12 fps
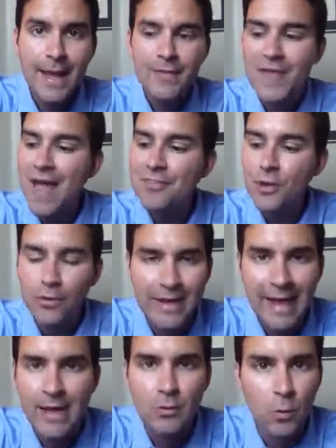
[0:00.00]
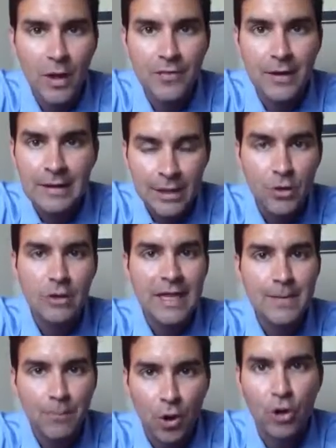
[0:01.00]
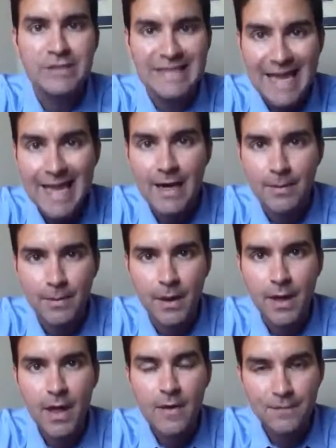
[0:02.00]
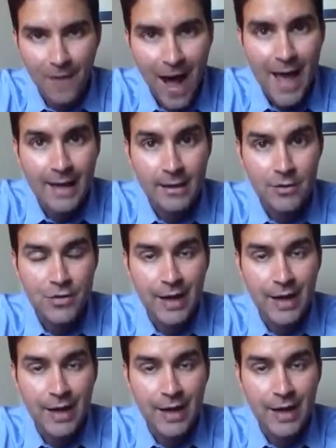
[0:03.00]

then they're hit with literally per diem fines,